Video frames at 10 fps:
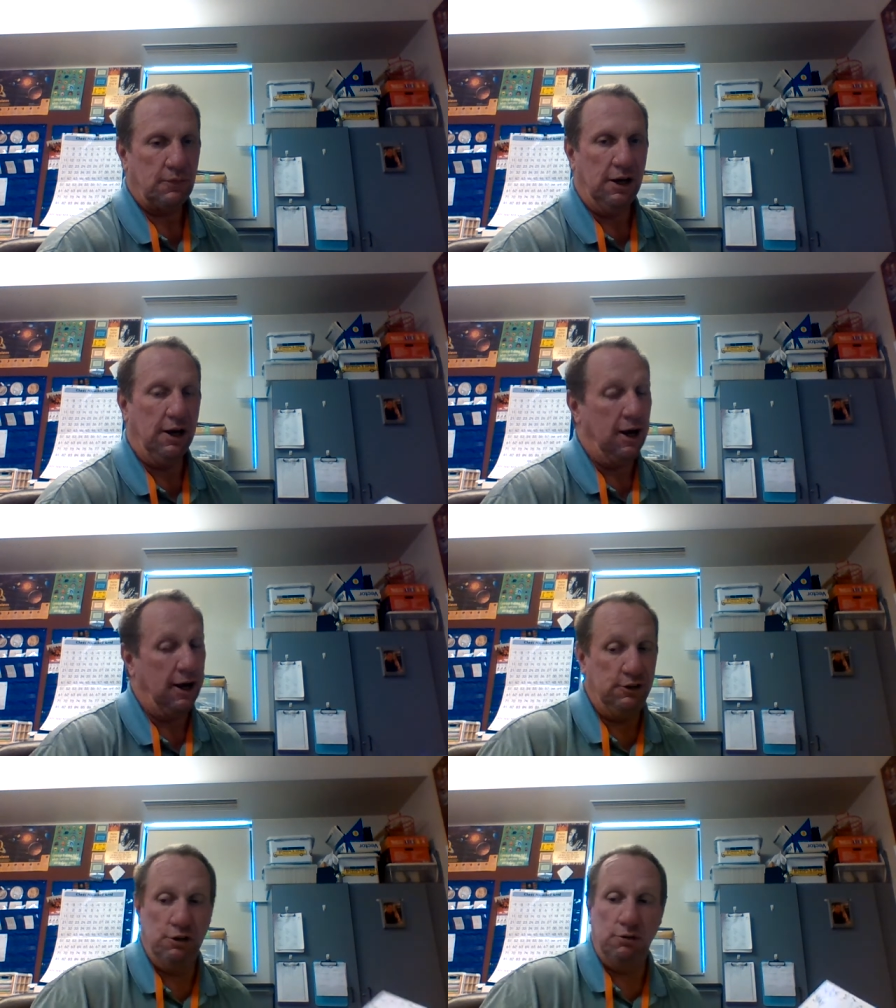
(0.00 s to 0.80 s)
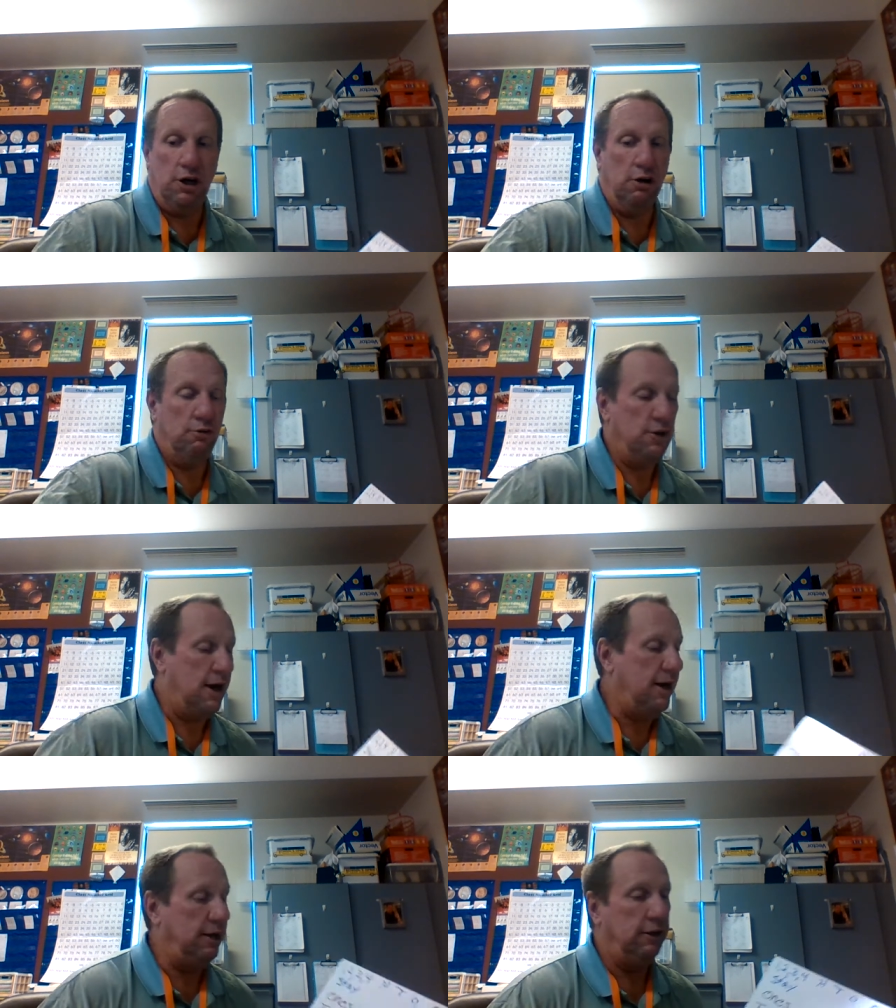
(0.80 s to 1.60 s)
And I do know
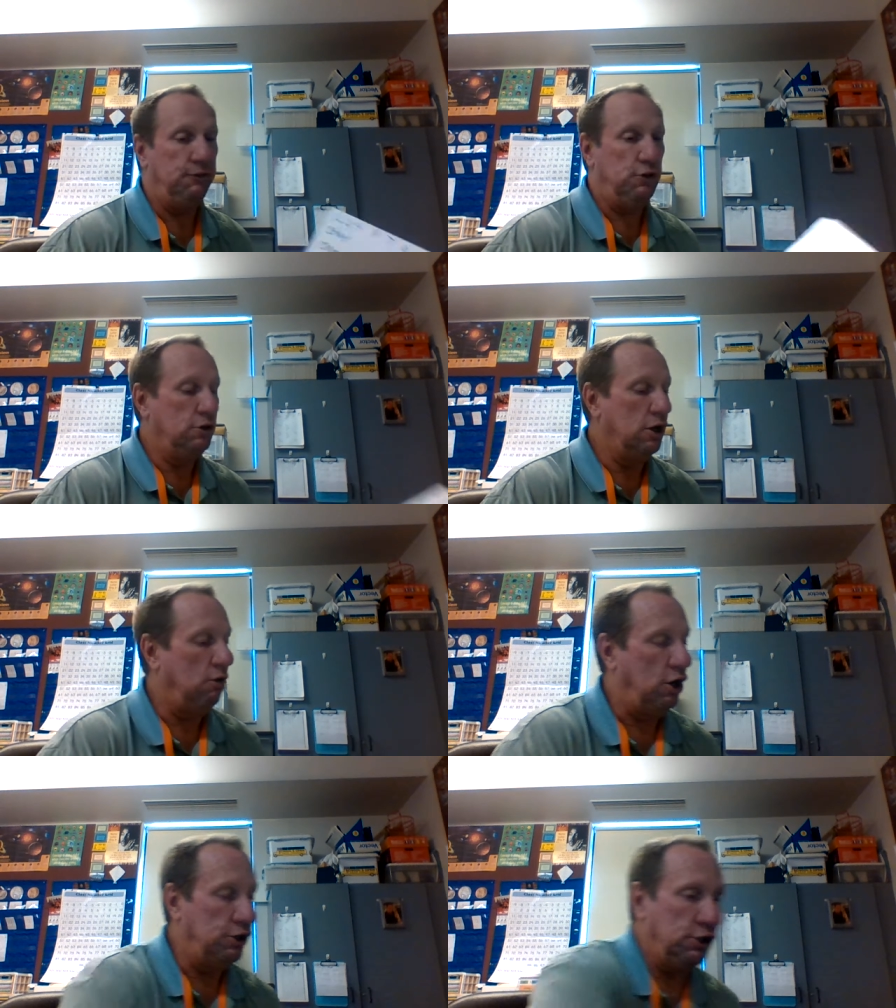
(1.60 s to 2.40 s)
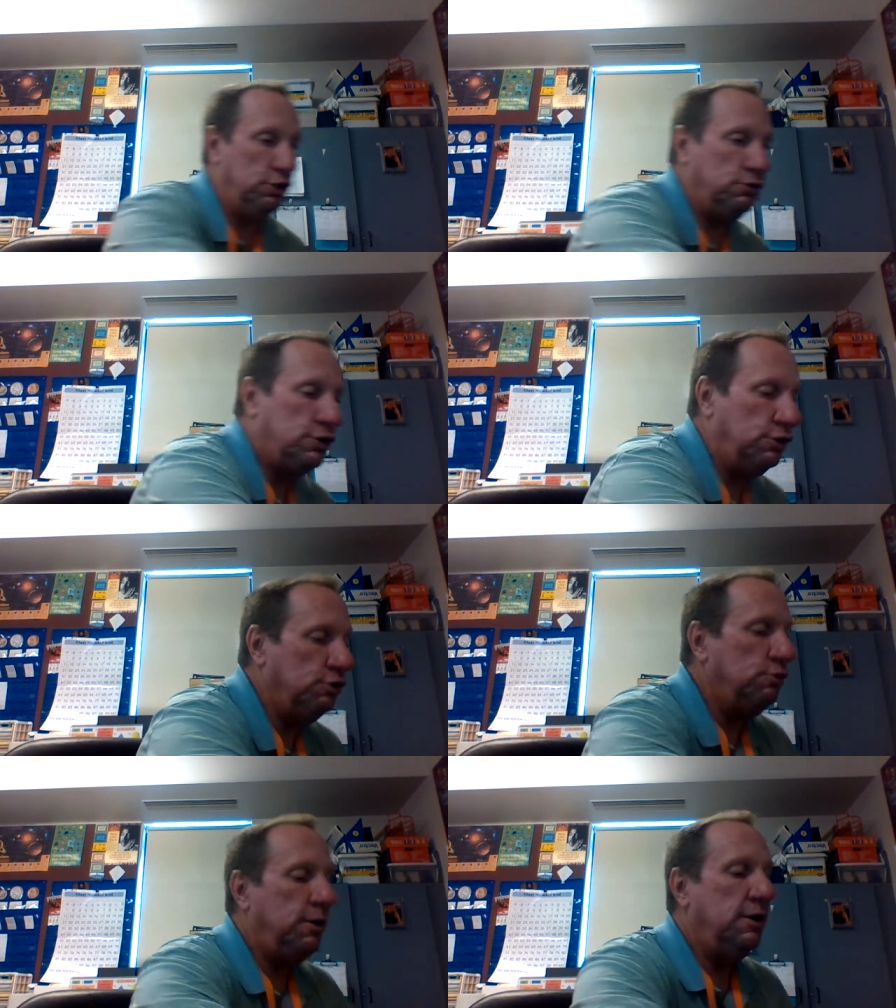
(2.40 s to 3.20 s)
that if you go on
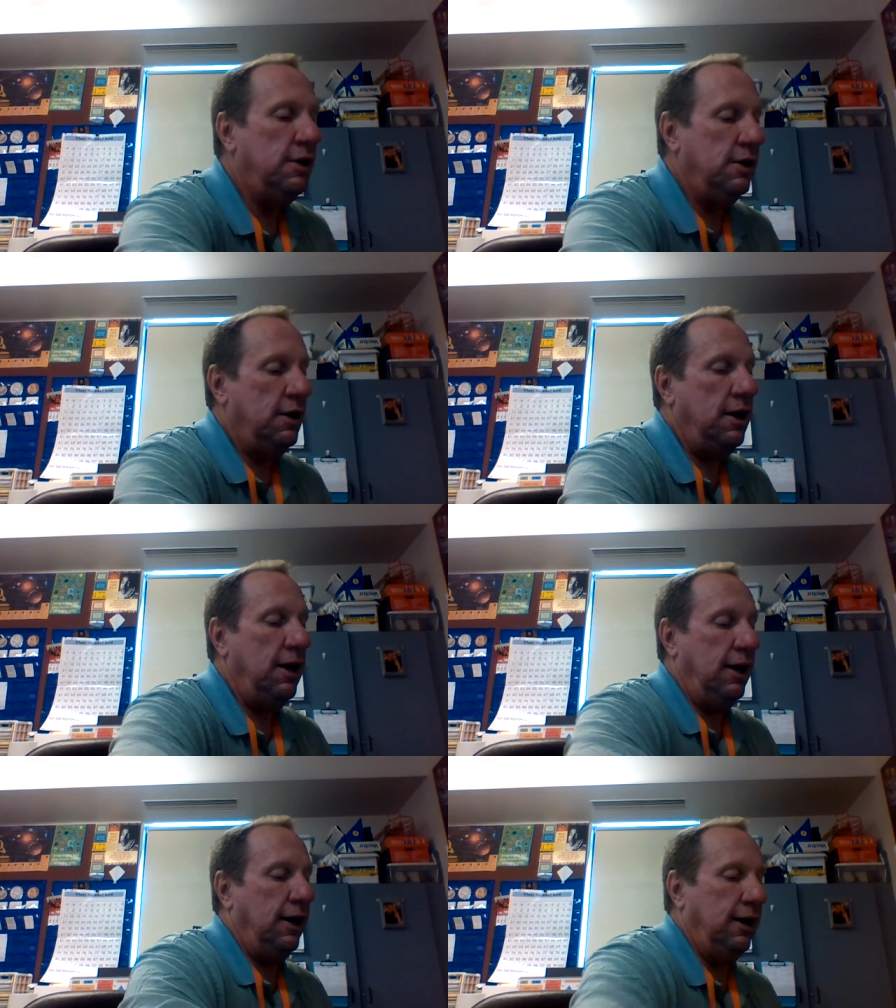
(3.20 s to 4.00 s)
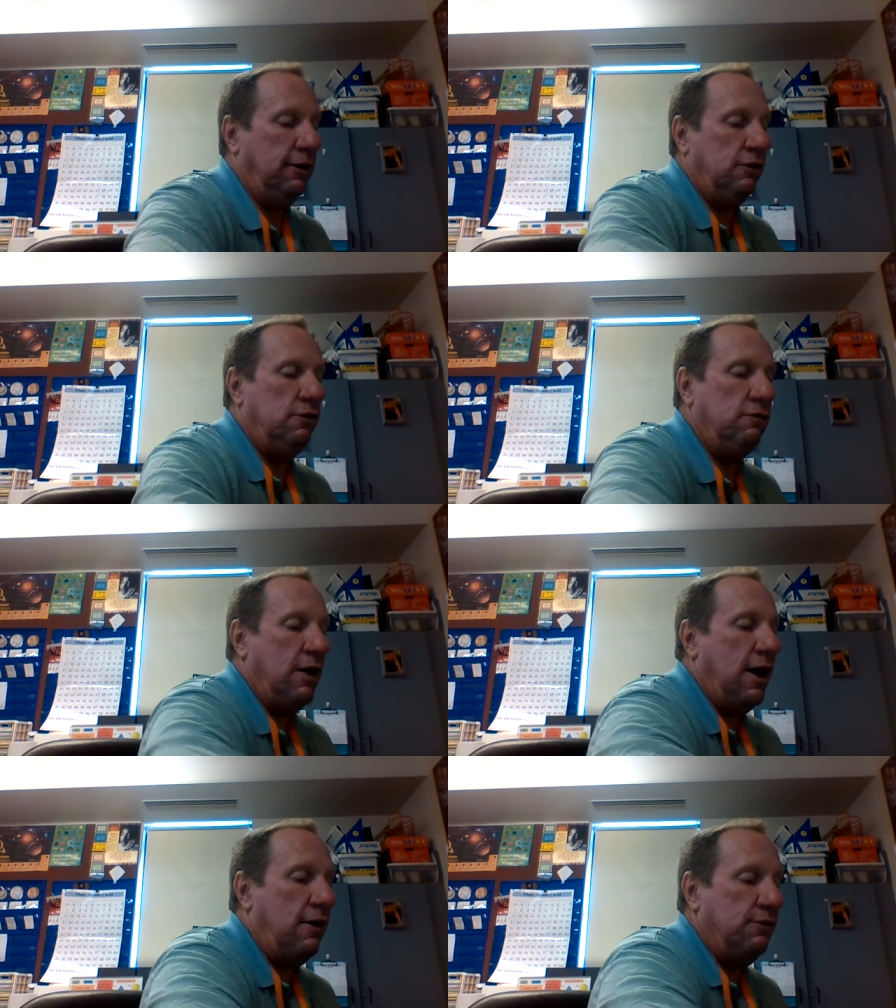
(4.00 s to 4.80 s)
YouTube and
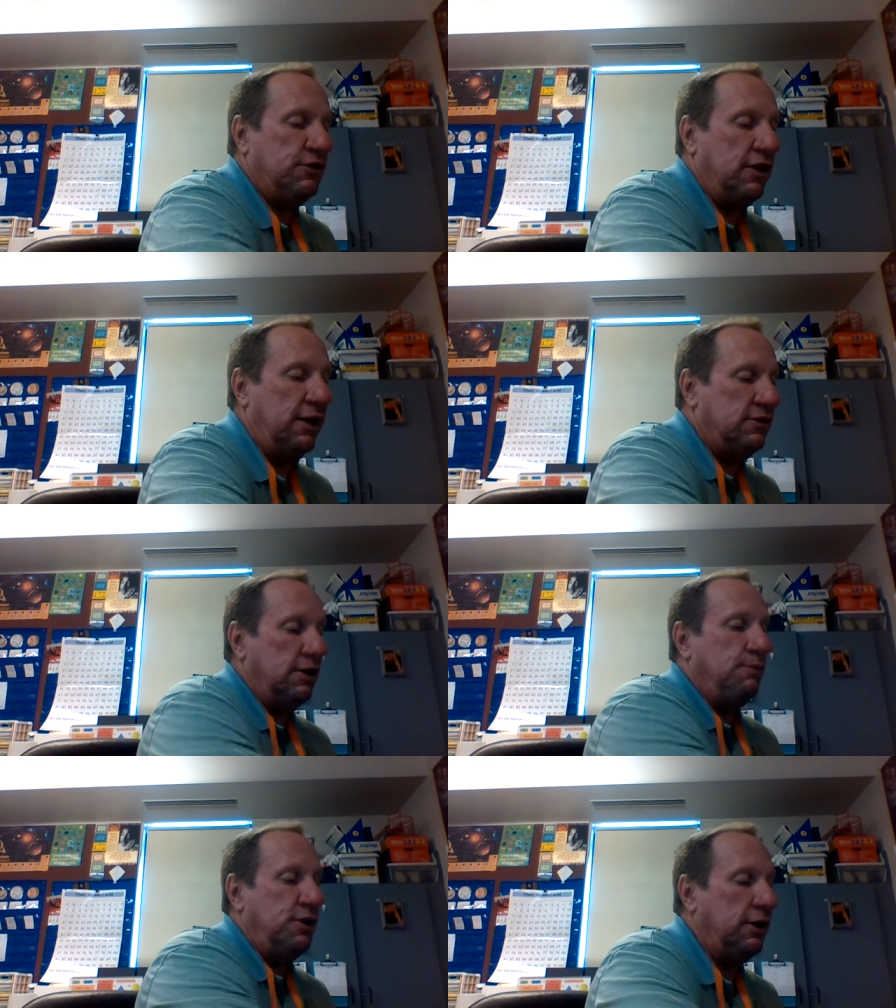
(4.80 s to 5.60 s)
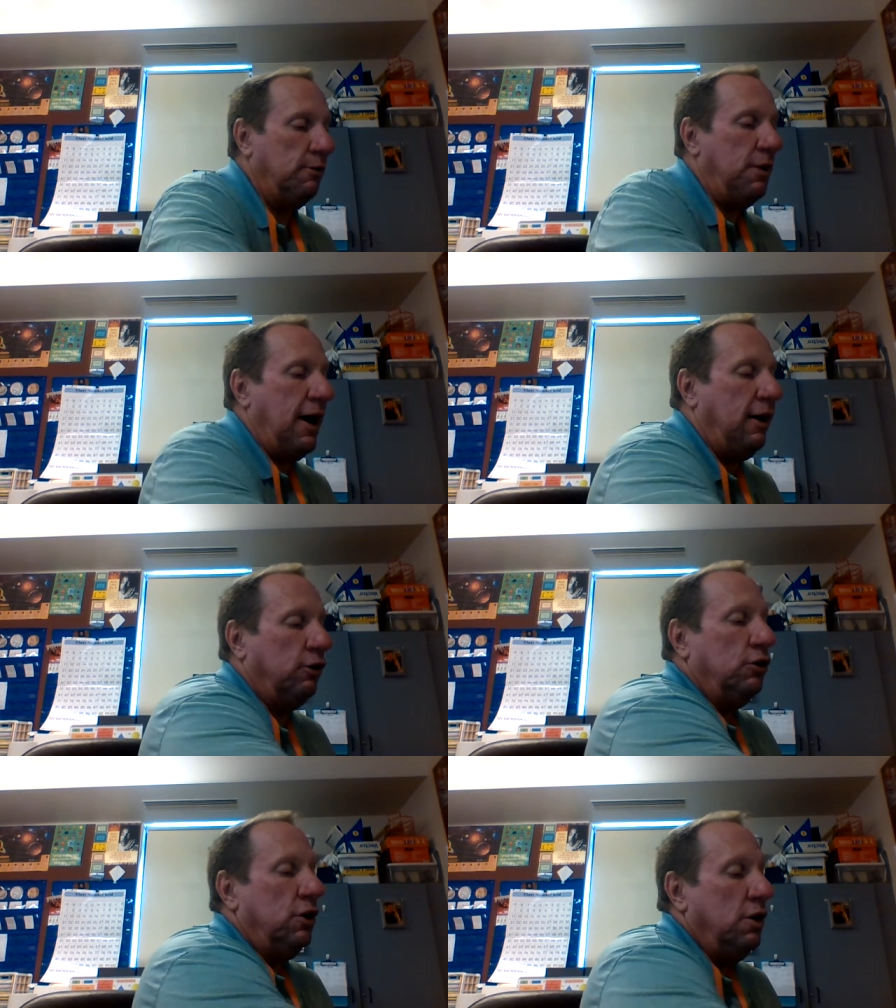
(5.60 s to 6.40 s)
say something
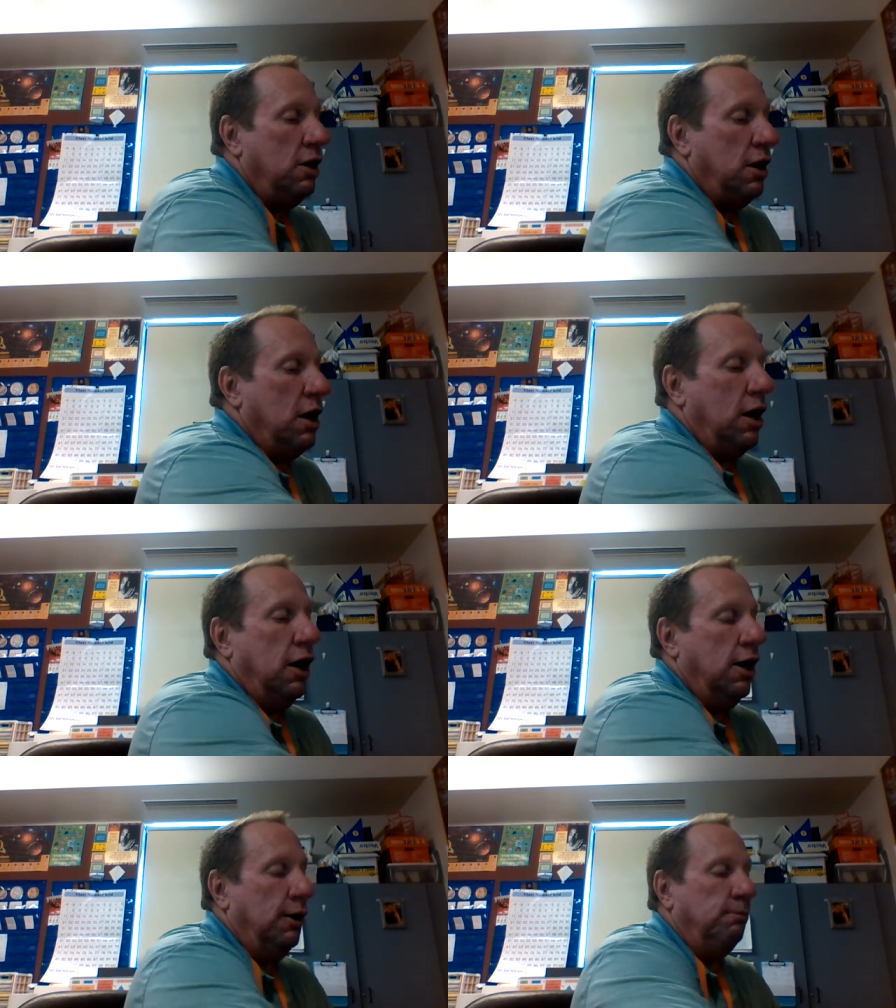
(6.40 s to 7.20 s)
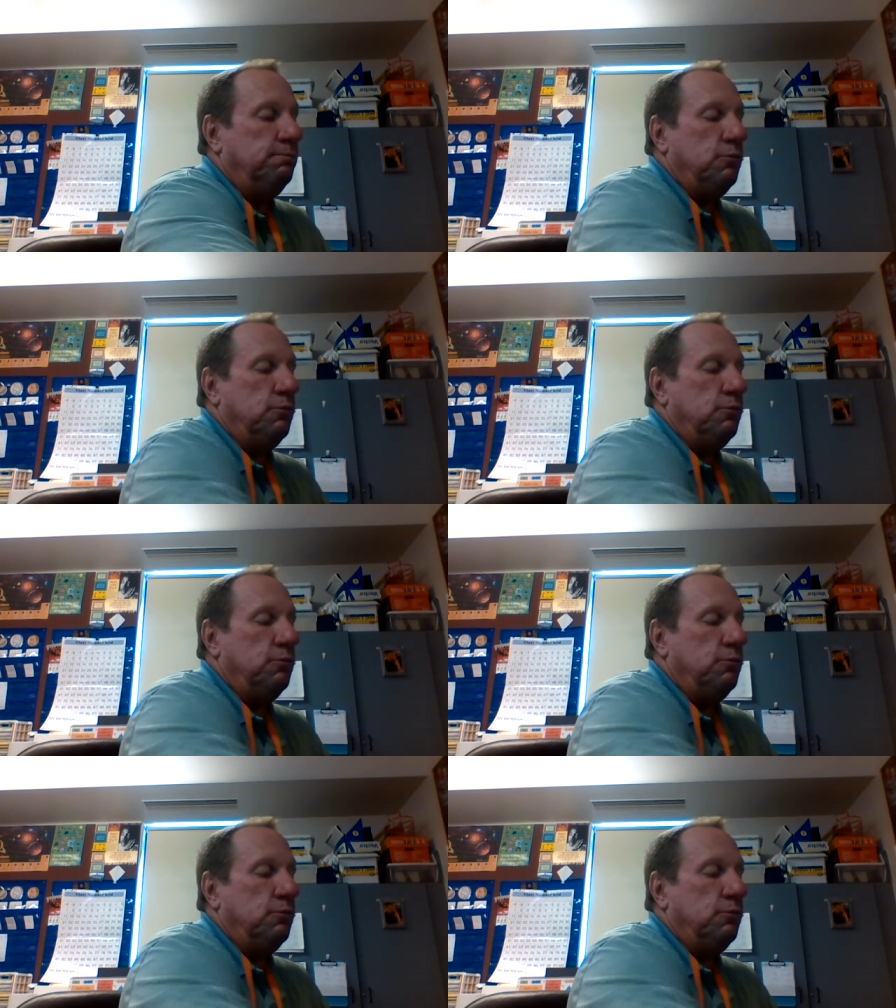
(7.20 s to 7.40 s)
about um,